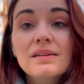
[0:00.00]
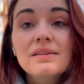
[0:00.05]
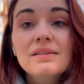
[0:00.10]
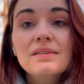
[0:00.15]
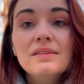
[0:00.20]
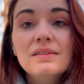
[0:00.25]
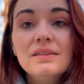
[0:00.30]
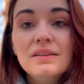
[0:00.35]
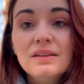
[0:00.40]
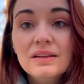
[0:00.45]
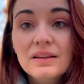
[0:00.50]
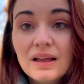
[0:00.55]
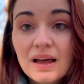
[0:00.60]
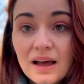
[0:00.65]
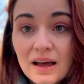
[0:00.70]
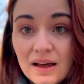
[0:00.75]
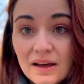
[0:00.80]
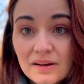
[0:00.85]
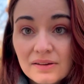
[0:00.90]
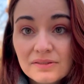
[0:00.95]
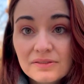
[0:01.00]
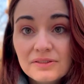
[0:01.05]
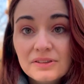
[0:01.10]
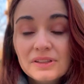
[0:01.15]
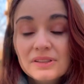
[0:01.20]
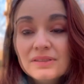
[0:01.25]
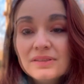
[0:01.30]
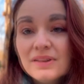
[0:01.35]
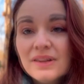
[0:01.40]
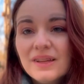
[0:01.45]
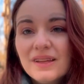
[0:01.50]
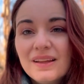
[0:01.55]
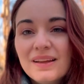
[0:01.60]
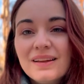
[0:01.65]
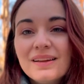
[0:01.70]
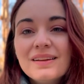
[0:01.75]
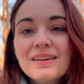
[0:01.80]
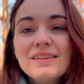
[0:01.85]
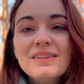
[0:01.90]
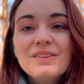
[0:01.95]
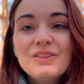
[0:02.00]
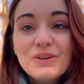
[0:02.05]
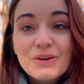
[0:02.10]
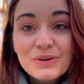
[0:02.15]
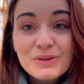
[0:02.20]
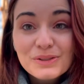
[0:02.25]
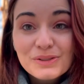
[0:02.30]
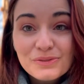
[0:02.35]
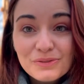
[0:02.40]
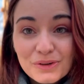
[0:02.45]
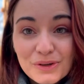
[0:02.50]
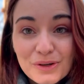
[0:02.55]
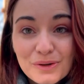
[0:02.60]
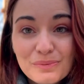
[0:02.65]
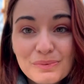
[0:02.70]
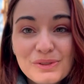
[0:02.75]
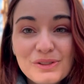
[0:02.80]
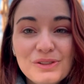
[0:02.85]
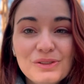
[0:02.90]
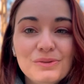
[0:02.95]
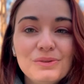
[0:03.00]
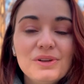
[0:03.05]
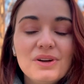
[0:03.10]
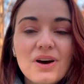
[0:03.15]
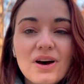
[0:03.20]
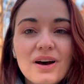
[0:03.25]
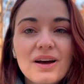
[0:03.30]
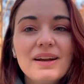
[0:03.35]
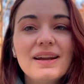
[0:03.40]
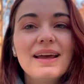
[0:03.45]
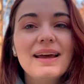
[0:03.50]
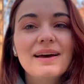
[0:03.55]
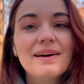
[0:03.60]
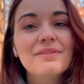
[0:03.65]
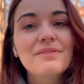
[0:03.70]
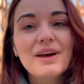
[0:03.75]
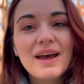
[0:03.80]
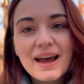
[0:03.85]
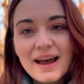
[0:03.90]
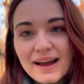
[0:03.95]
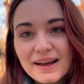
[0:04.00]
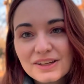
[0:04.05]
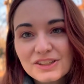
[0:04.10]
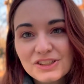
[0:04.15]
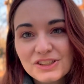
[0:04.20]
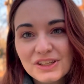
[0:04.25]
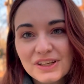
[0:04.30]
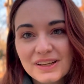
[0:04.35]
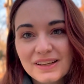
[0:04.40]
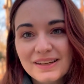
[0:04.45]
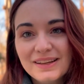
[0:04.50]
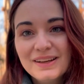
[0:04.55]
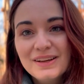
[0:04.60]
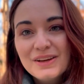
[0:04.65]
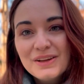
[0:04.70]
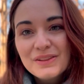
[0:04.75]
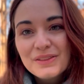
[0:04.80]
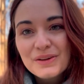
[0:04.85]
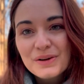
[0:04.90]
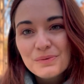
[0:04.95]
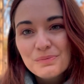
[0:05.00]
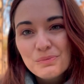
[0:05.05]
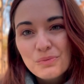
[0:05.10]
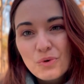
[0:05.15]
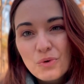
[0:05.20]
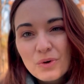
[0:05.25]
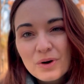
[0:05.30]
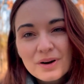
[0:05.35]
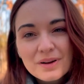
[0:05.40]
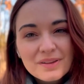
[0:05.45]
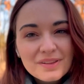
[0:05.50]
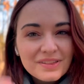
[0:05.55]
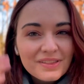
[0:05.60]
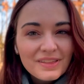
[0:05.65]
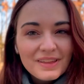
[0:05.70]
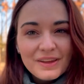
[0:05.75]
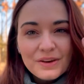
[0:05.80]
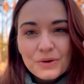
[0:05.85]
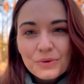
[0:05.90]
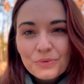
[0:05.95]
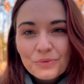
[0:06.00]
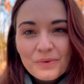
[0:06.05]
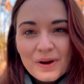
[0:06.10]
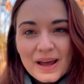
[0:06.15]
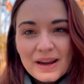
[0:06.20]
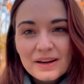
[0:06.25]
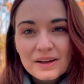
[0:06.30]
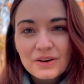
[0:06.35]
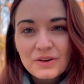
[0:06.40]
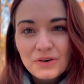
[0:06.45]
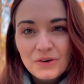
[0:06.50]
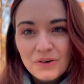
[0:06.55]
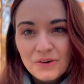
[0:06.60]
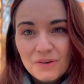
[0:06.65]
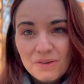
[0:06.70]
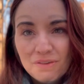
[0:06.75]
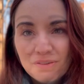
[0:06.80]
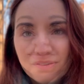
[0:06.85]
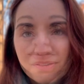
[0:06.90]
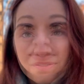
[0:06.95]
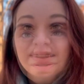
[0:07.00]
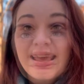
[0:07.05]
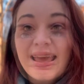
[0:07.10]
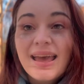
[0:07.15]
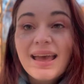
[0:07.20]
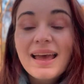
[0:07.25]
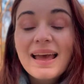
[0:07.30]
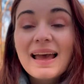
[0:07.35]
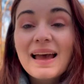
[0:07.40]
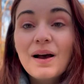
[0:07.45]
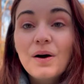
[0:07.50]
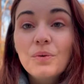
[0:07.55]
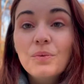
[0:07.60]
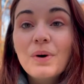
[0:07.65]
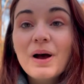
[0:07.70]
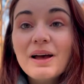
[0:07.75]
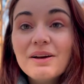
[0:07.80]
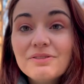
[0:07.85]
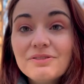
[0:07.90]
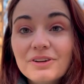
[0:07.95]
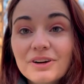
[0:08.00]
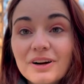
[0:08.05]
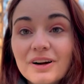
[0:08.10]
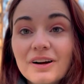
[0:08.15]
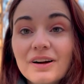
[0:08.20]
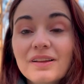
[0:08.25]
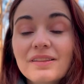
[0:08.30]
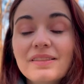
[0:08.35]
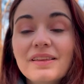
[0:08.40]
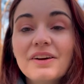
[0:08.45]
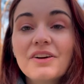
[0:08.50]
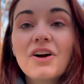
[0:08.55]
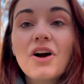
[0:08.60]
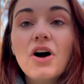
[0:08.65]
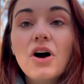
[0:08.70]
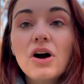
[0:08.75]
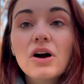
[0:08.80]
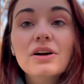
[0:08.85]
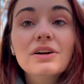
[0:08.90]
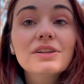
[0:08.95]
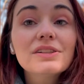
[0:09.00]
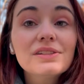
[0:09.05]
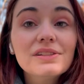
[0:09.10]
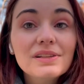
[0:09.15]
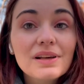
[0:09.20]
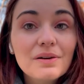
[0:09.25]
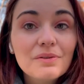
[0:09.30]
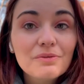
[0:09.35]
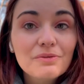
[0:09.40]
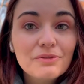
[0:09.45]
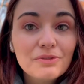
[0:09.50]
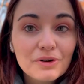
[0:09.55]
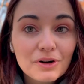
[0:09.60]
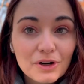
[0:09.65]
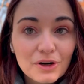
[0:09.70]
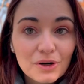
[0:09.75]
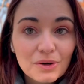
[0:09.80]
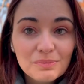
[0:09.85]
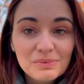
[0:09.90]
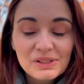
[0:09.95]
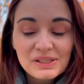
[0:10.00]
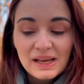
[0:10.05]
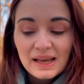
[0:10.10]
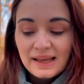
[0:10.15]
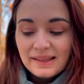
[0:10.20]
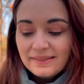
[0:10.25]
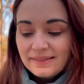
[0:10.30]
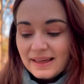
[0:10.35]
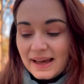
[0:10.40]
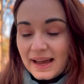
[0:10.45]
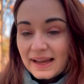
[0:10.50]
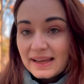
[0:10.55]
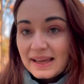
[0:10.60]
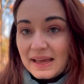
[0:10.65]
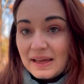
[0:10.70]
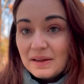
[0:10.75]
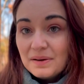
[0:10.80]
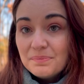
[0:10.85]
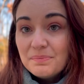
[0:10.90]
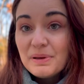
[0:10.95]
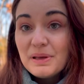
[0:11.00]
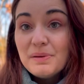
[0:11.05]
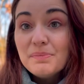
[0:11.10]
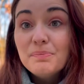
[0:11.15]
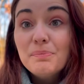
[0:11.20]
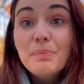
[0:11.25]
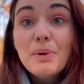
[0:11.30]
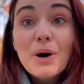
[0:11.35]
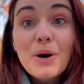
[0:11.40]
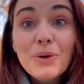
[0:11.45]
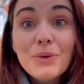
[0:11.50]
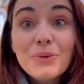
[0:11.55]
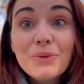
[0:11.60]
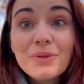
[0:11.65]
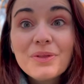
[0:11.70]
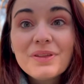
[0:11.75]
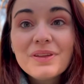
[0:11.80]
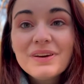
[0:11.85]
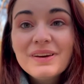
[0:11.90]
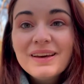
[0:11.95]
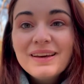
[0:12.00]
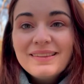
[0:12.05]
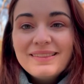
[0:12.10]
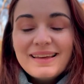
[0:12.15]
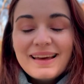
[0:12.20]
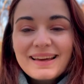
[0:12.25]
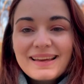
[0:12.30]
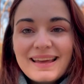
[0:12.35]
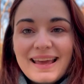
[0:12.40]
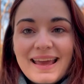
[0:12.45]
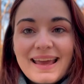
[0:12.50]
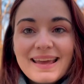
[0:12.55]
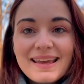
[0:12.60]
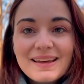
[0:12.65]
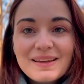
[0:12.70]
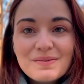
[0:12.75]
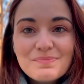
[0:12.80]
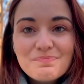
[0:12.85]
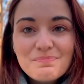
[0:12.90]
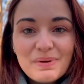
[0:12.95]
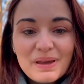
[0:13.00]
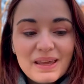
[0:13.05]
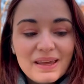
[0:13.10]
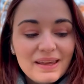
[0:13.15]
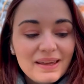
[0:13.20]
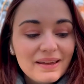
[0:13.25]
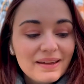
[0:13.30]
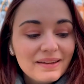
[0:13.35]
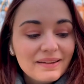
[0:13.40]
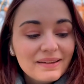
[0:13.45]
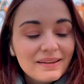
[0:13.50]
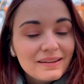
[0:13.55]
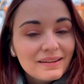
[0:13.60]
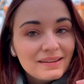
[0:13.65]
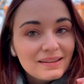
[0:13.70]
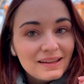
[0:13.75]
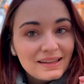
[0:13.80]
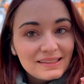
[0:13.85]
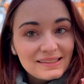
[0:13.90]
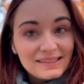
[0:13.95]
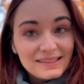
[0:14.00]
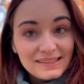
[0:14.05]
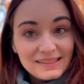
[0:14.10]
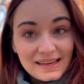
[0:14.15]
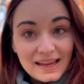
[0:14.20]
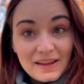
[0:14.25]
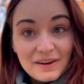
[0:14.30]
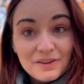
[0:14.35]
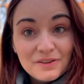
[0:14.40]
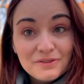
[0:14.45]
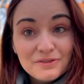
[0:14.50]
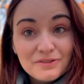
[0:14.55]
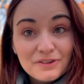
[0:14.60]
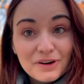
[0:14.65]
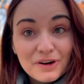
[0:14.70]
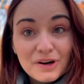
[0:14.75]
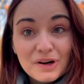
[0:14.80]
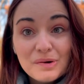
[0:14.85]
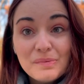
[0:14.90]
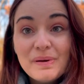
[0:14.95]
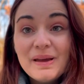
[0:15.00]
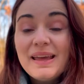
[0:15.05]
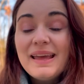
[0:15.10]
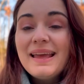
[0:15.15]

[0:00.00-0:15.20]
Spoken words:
love. Those verbs do not have action. They're more theoretical. However, there are some verbs that can be both, that can be a stative verb